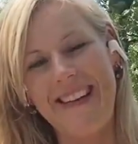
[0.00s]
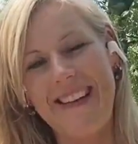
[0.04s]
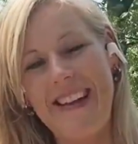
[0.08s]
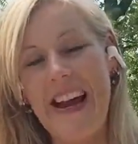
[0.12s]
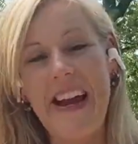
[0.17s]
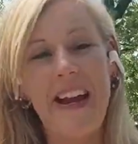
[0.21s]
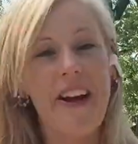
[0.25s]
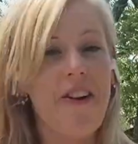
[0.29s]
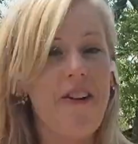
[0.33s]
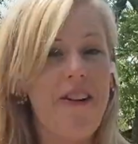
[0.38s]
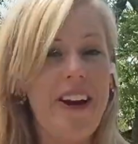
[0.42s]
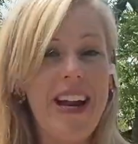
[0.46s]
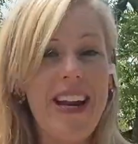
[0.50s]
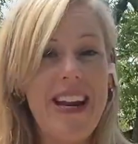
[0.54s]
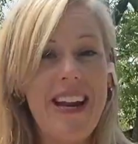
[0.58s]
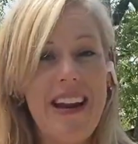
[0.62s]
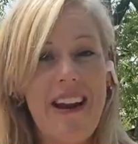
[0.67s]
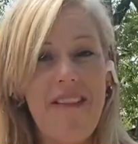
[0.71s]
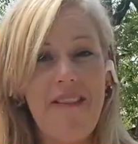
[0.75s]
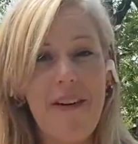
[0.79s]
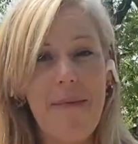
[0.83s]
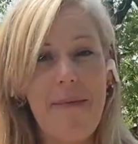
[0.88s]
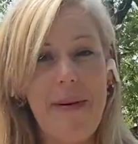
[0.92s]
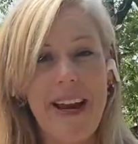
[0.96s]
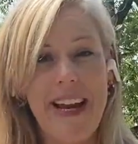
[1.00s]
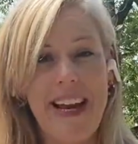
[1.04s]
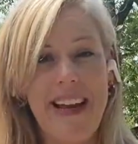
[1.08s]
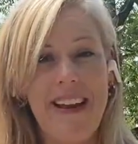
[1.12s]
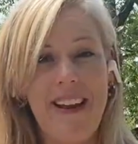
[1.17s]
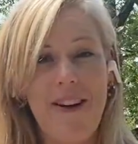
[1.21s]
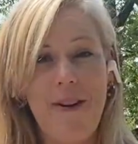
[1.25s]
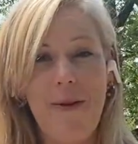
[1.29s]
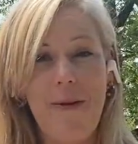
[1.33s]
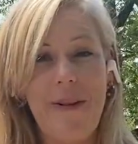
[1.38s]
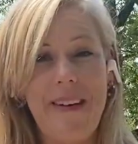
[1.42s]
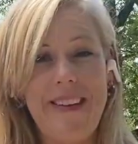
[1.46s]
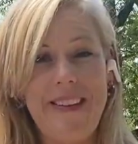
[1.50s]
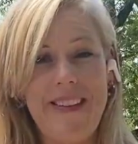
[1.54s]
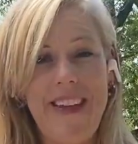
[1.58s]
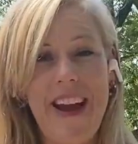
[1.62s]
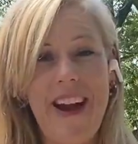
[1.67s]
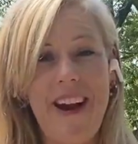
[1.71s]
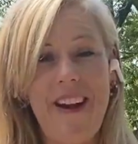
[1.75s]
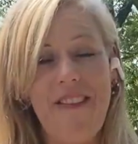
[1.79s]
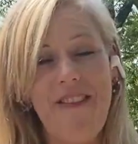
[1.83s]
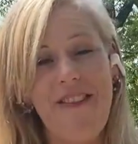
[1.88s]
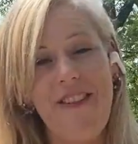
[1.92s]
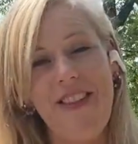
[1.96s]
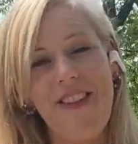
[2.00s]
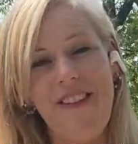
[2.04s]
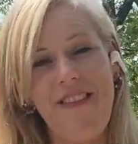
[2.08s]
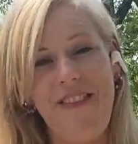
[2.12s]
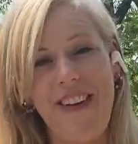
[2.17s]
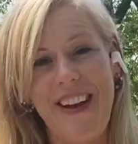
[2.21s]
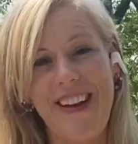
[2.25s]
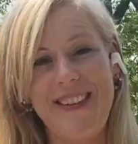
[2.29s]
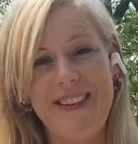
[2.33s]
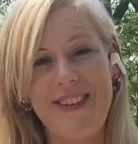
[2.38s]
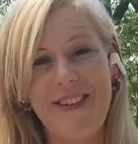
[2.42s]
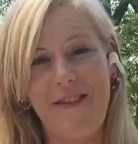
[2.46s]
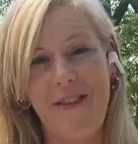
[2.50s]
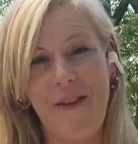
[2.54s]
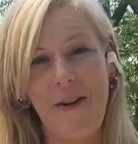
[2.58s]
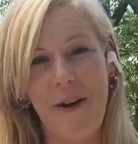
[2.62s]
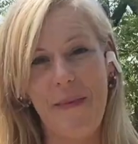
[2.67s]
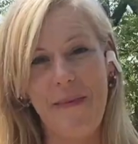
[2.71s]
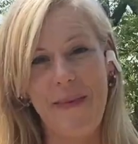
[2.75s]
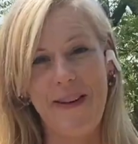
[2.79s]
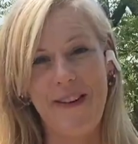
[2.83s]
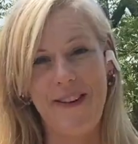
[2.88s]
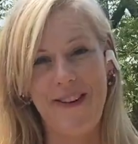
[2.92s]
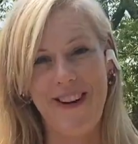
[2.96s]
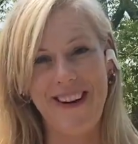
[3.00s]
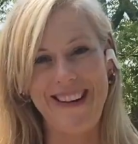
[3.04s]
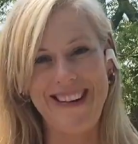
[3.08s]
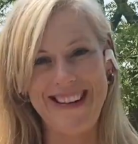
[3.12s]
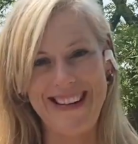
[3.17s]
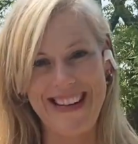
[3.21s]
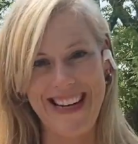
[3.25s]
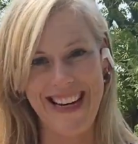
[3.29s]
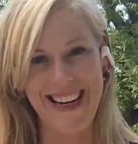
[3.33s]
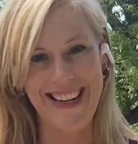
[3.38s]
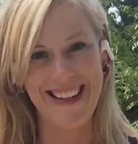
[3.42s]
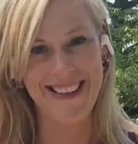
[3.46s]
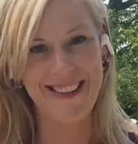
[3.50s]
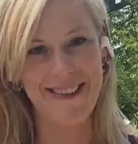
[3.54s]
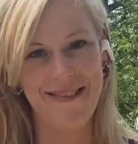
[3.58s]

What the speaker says: and greeted everybody who was there for the Feast of Corpus Christi.